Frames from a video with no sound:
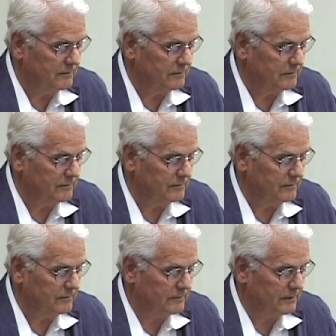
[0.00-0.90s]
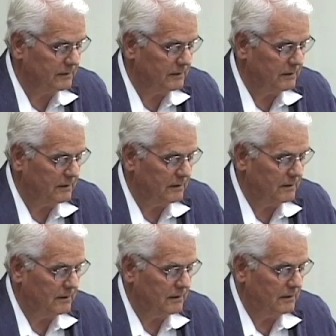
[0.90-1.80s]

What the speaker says: Nobody speaks.